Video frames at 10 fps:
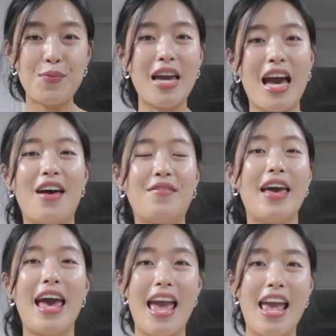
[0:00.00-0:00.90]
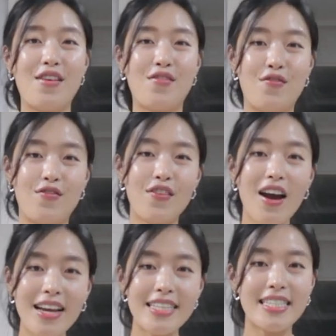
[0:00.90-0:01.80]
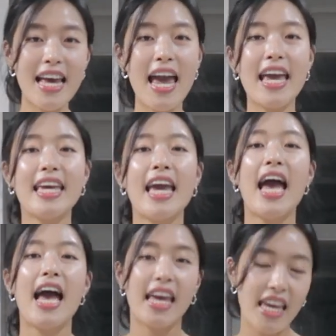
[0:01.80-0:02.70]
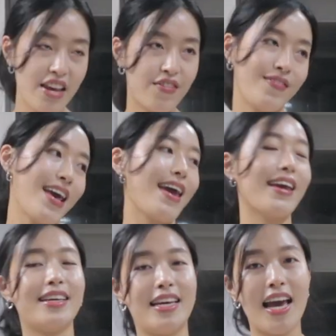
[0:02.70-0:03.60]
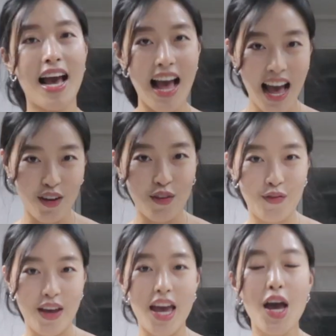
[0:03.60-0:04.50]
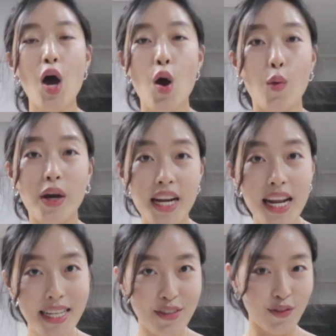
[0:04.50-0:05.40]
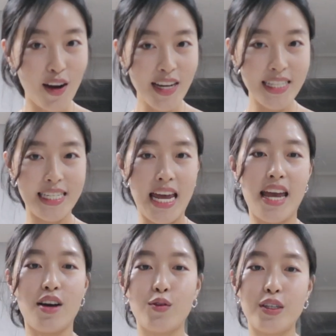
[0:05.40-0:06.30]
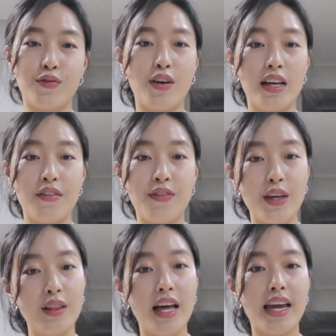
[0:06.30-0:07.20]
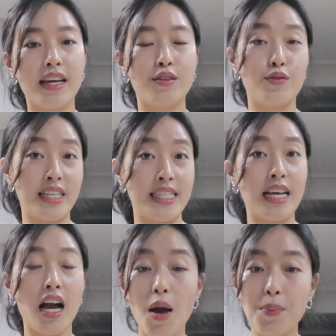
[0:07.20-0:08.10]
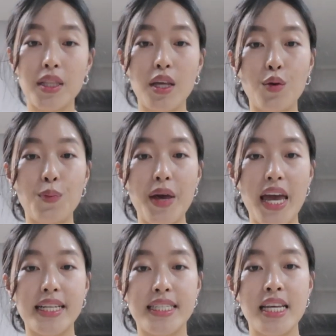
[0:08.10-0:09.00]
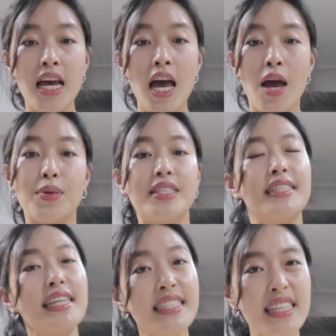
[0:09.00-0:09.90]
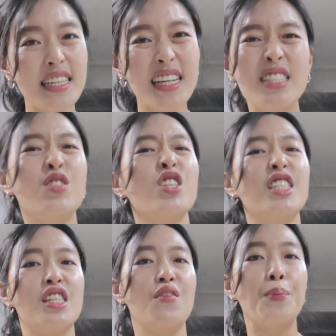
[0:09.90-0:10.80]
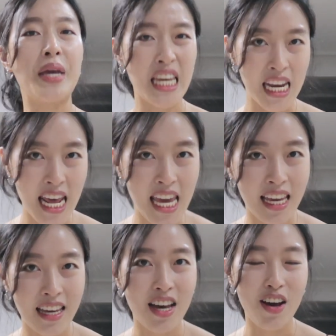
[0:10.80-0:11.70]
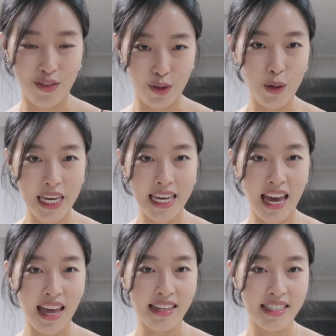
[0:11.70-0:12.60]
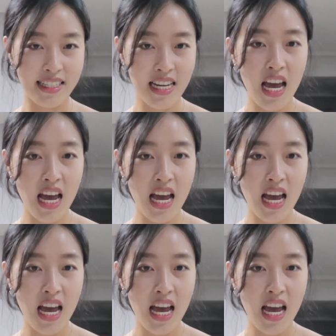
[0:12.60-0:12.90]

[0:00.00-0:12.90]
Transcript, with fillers: we have a Friday evening outfit. When it is Friday, I always feel like dressing up a little bit, but since it is just the beginning of the weekend,